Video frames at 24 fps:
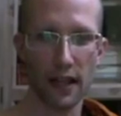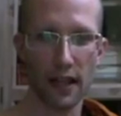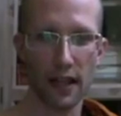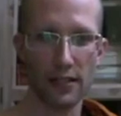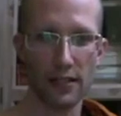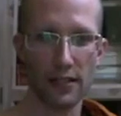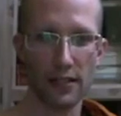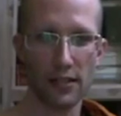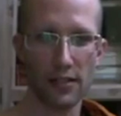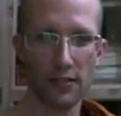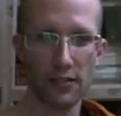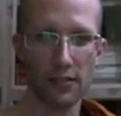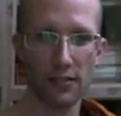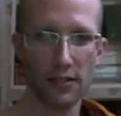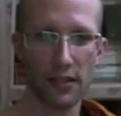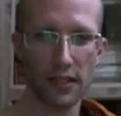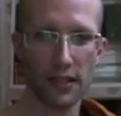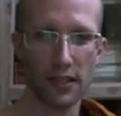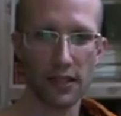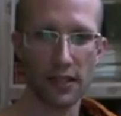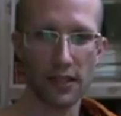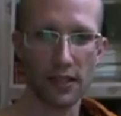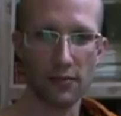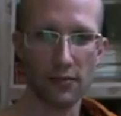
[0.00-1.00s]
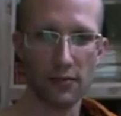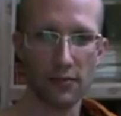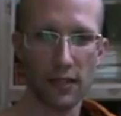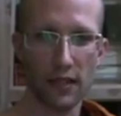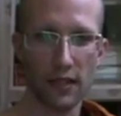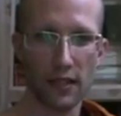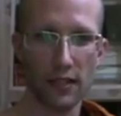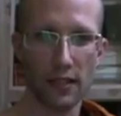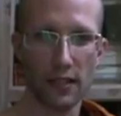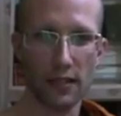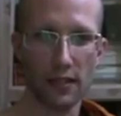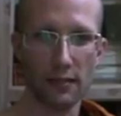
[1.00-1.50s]
I just don't say that it's
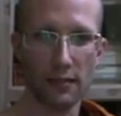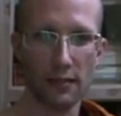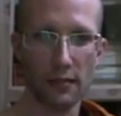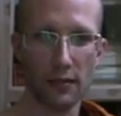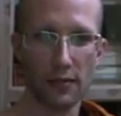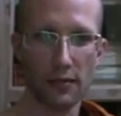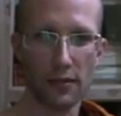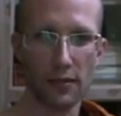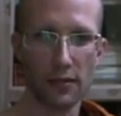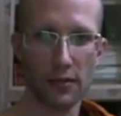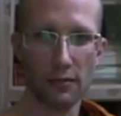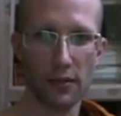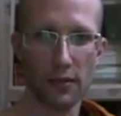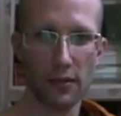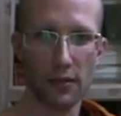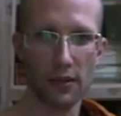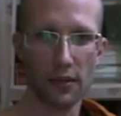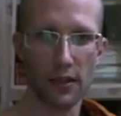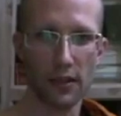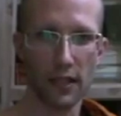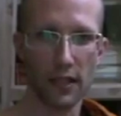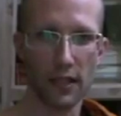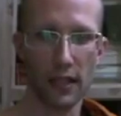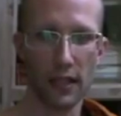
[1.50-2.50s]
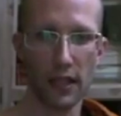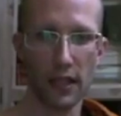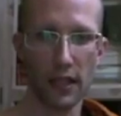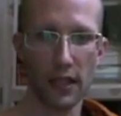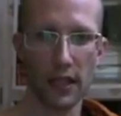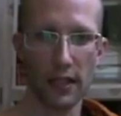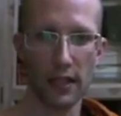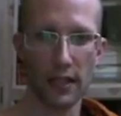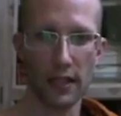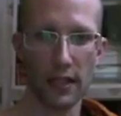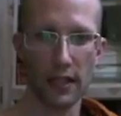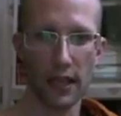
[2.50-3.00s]
really the most important thing.
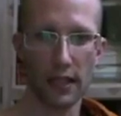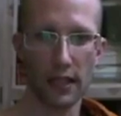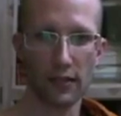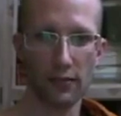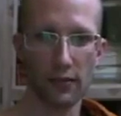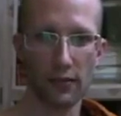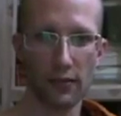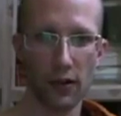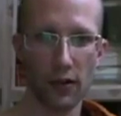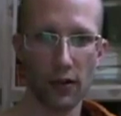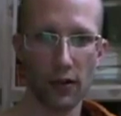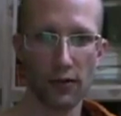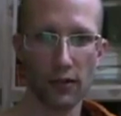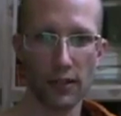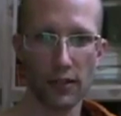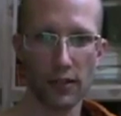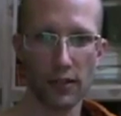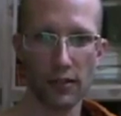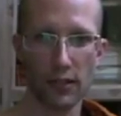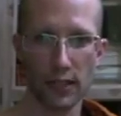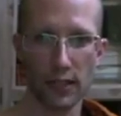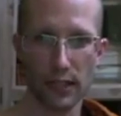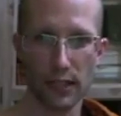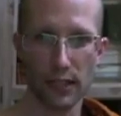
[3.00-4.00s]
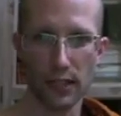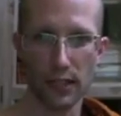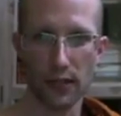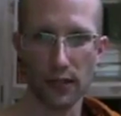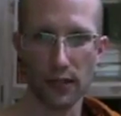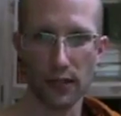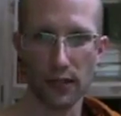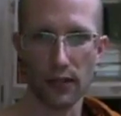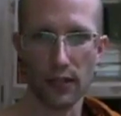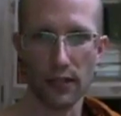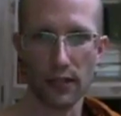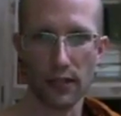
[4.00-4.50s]
It can grow into ego